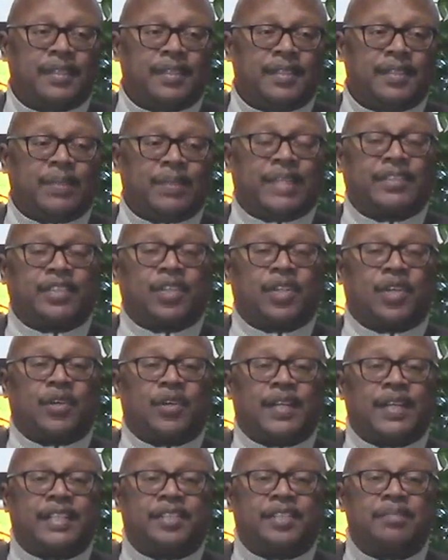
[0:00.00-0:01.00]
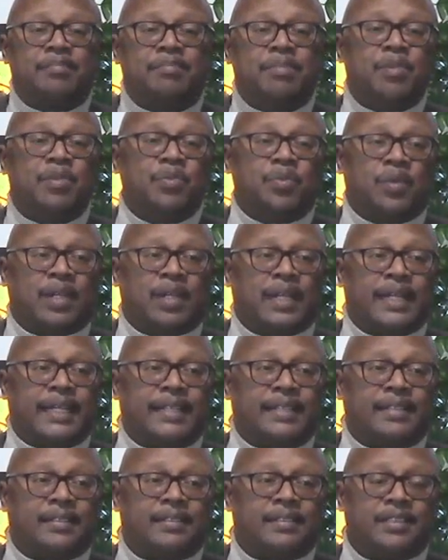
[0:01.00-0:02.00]
Let's call that the moonlight.
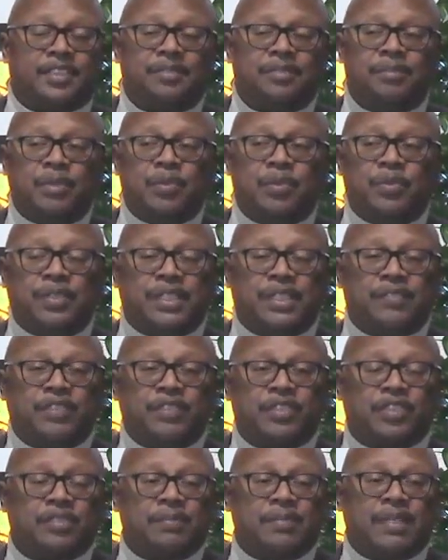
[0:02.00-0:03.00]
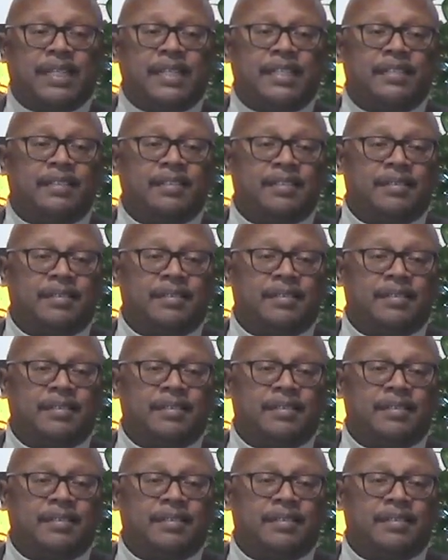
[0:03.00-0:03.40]
Does the moon give you some light?